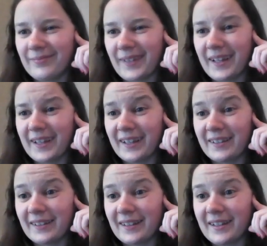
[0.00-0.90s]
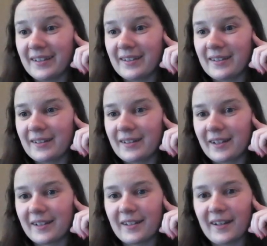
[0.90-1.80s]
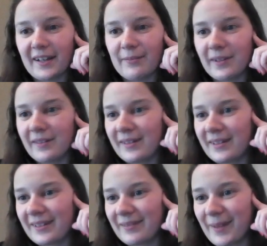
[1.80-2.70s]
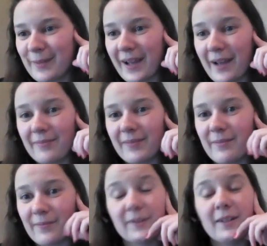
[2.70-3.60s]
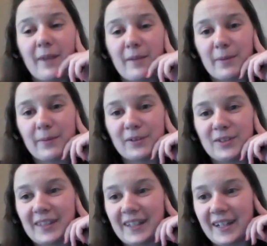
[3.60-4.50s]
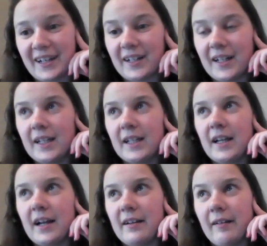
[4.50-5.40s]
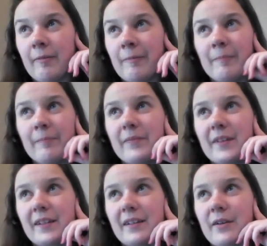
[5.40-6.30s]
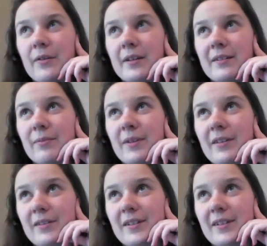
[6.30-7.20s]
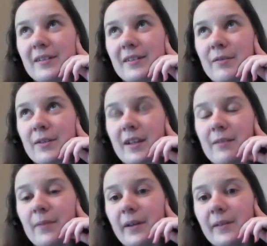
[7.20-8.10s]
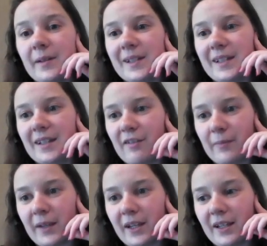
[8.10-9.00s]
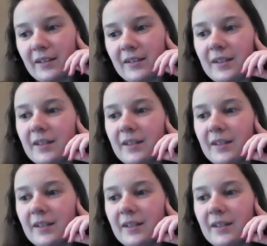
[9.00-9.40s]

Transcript: like at least 6 to 9 months. Maybe it really might be approaching a year. And and it's one of those, it was like months of me